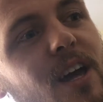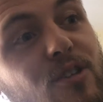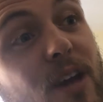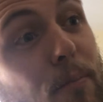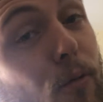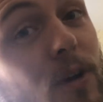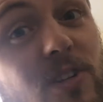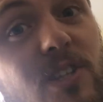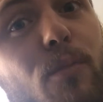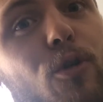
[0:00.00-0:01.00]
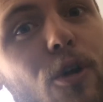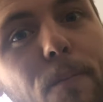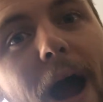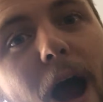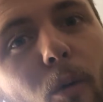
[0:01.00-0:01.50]
And you get pretty similar
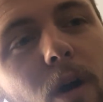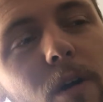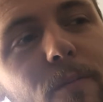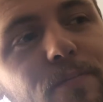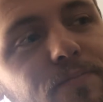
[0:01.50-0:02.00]
power